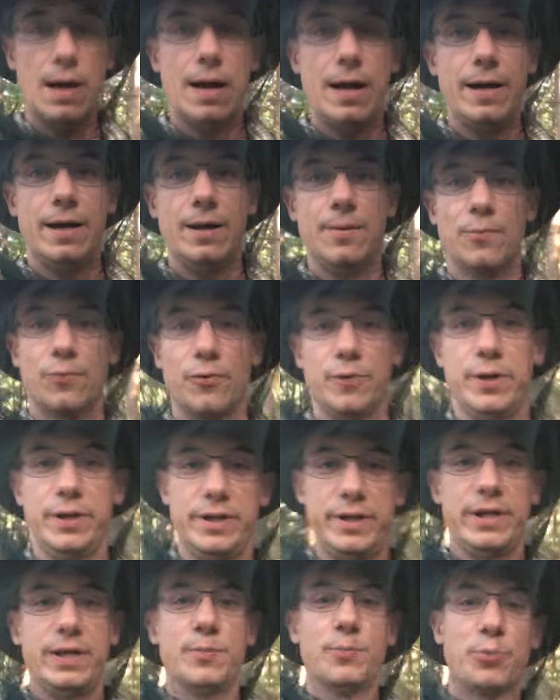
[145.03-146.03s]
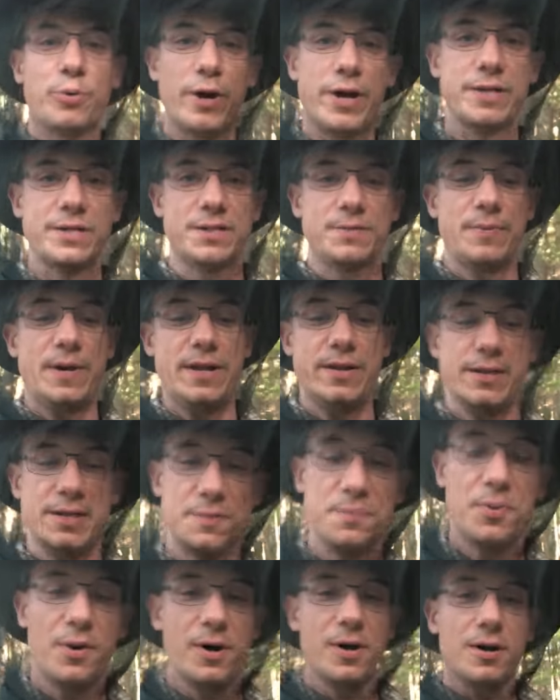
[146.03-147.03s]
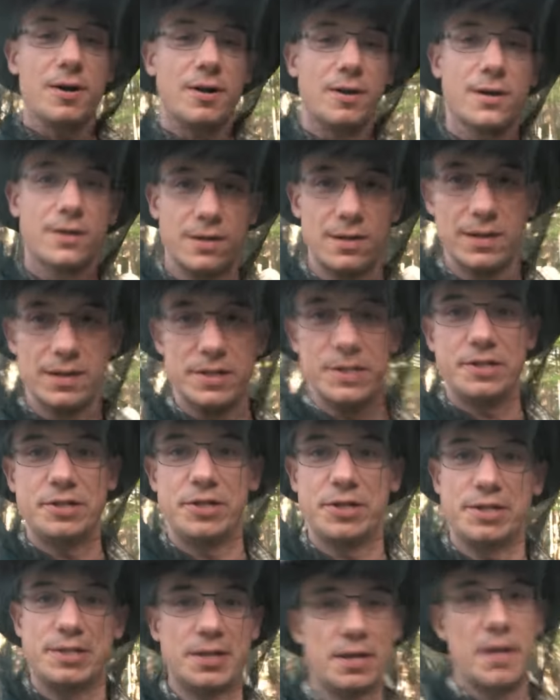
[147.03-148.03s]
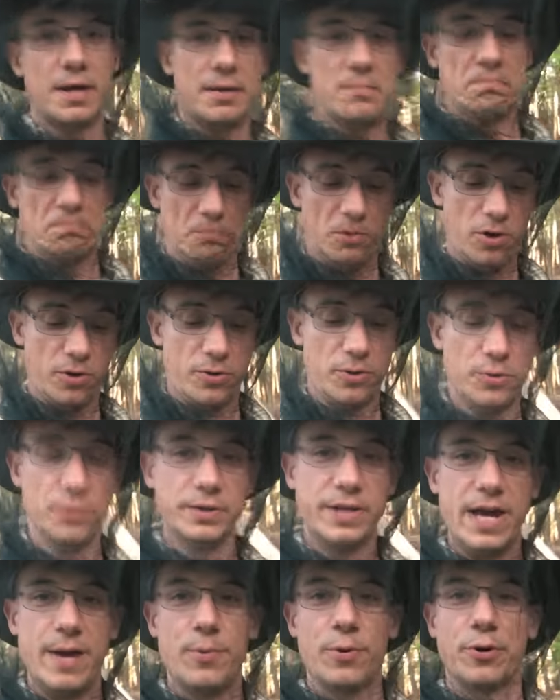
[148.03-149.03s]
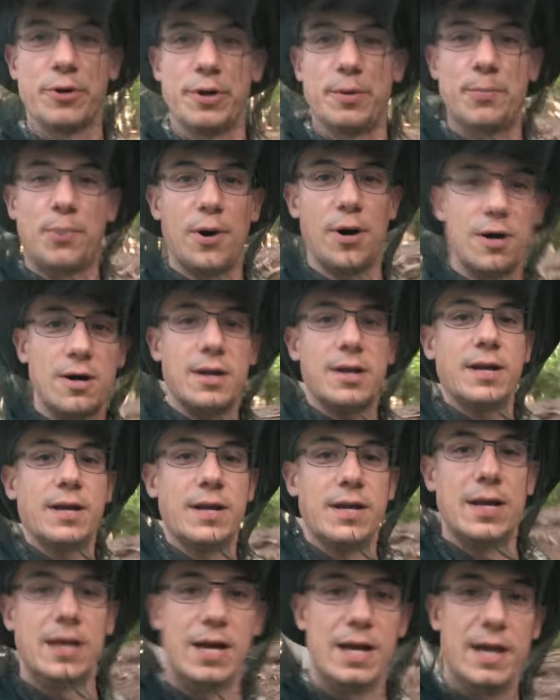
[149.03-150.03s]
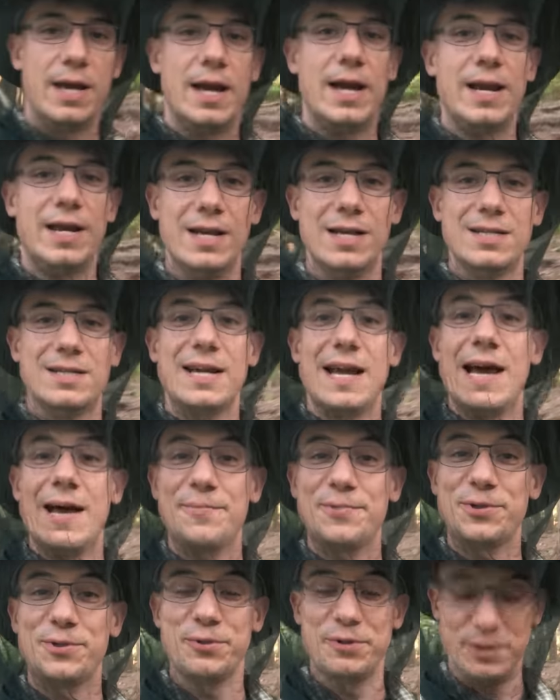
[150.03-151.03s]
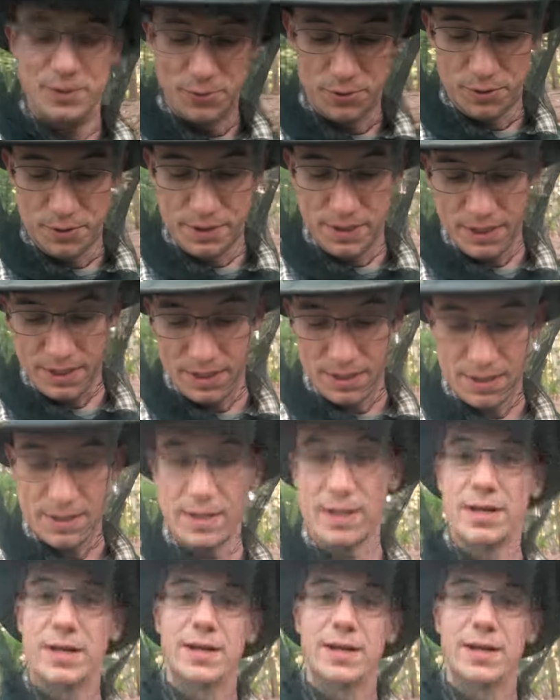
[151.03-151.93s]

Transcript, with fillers: I am really impressed by this park. This is just a local neighborhood park, and it is absolutely gorgeous.